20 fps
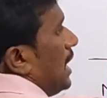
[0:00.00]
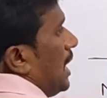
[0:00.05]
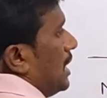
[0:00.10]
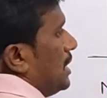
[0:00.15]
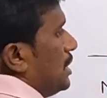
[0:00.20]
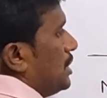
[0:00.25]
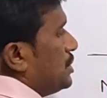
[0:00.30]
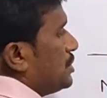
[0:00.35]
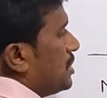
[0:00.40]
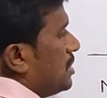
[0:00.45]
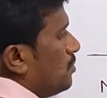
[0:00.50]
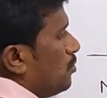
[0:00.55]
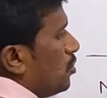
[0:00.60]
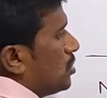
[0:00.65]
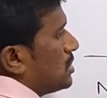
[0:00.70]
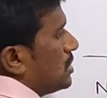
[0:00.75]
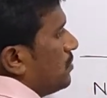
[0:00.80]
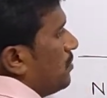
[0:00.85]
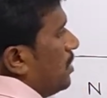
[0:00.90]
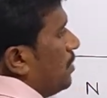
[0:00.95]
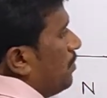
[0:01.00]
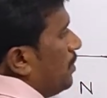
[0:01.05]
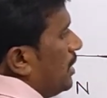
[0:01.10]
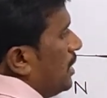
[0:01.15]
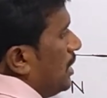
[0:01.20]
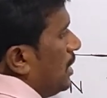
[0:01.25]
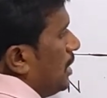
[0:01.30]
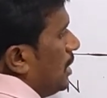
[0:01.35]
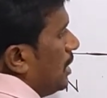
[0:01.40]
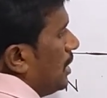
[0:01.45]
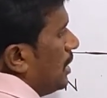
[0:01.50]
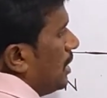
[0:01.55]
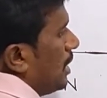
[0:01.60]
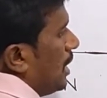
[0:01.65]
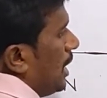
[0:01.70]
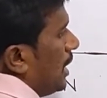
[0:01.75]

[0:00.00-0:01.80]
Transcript: tangential motion will be